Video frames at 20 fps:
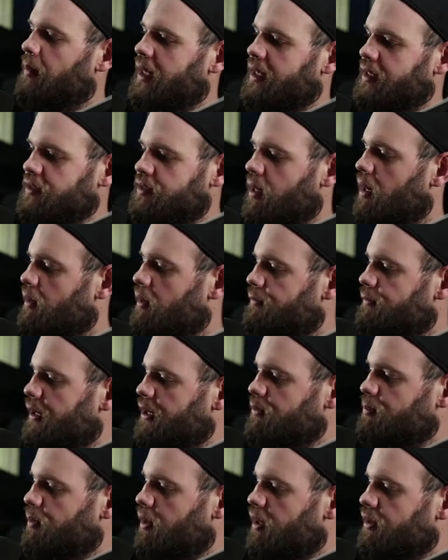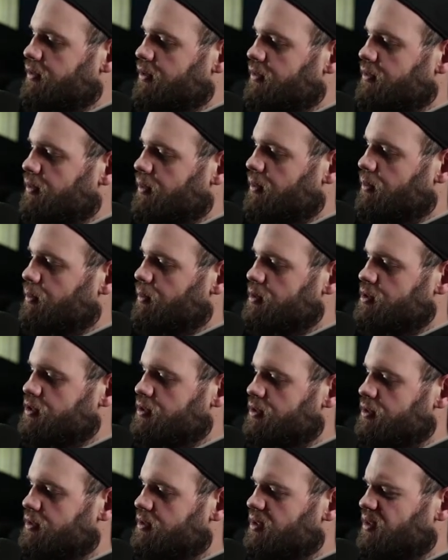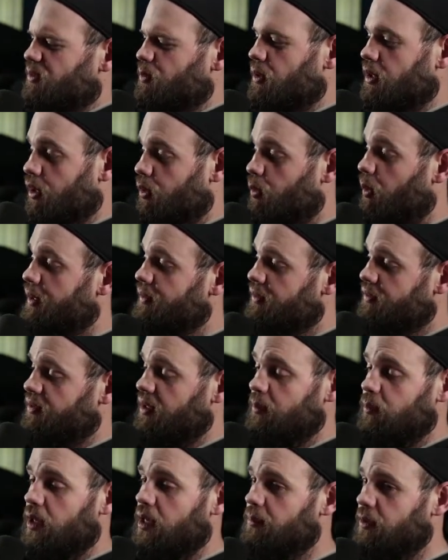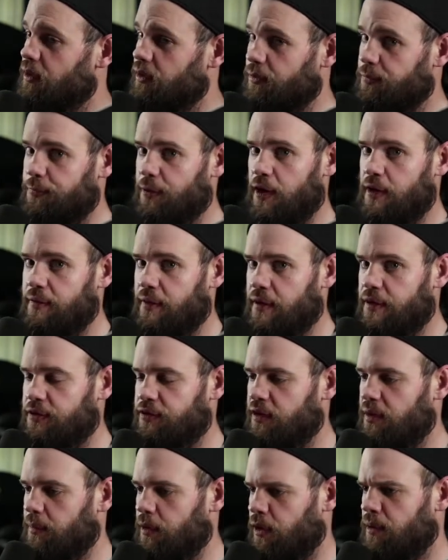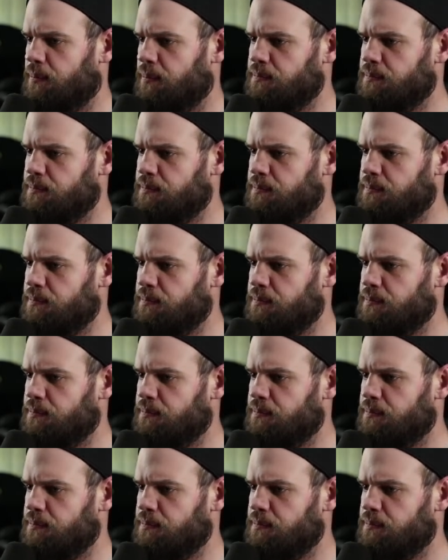guitar effects processor, which doesn't work in quite the same way, but it's very, very similar.